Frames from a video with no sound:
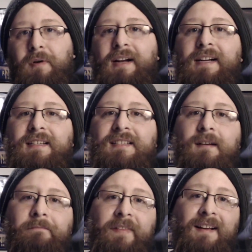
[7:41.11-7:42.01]
but it's
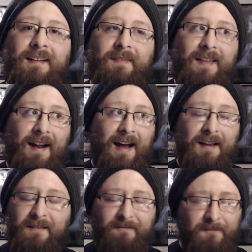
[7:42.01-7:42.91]
something that
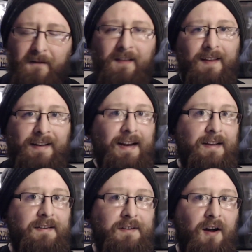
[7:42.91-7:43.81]
I really
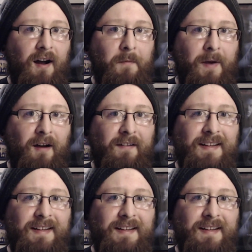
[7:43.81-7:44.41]
needed to talk about.